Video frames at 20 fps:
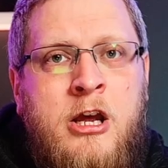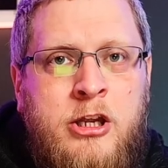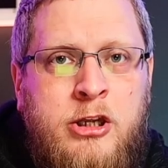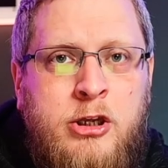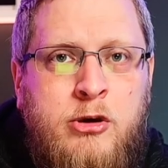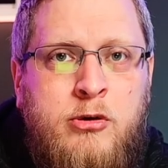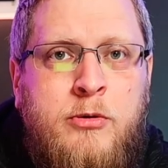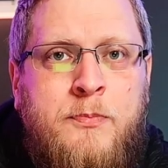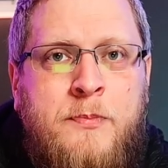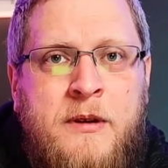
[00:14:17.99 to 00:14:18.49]

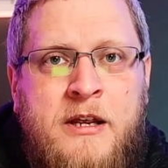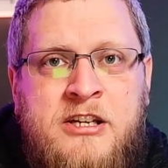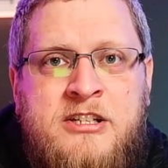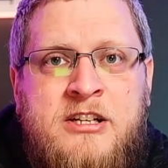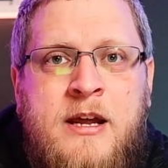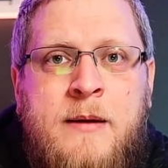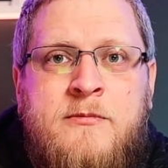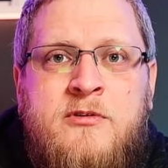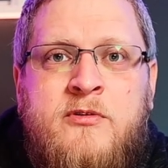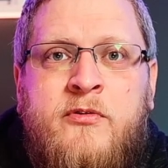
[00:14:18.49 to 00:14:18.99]
you would be
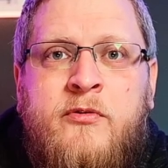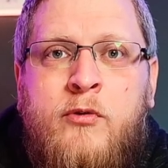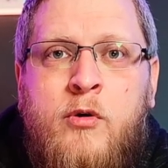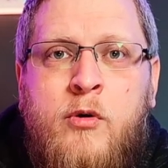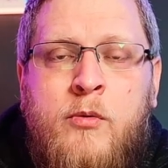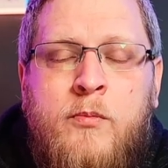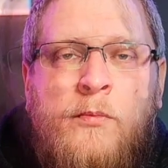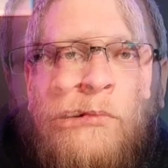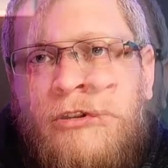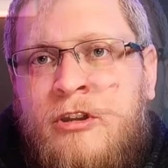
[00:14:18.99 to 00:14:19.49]
exempt
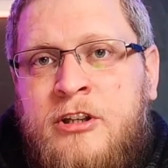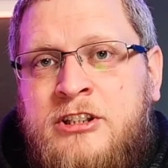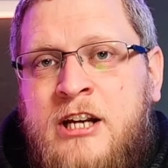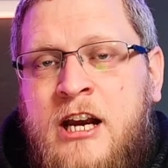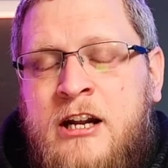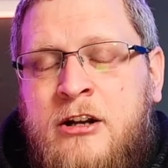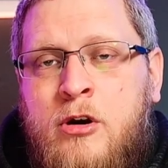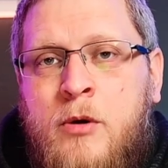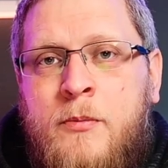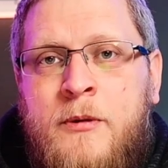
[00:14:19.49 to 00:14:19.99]
from the
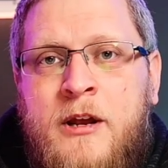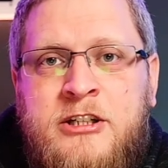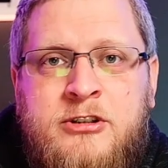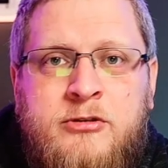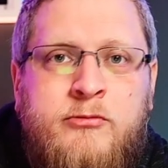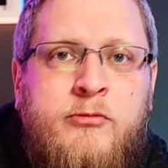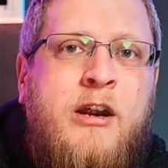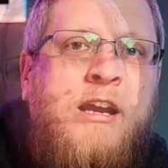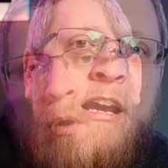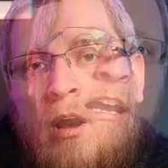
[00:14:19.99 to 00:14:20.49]
shared
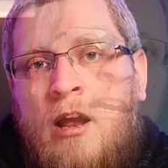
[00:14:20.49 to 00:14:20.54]
accommodation rate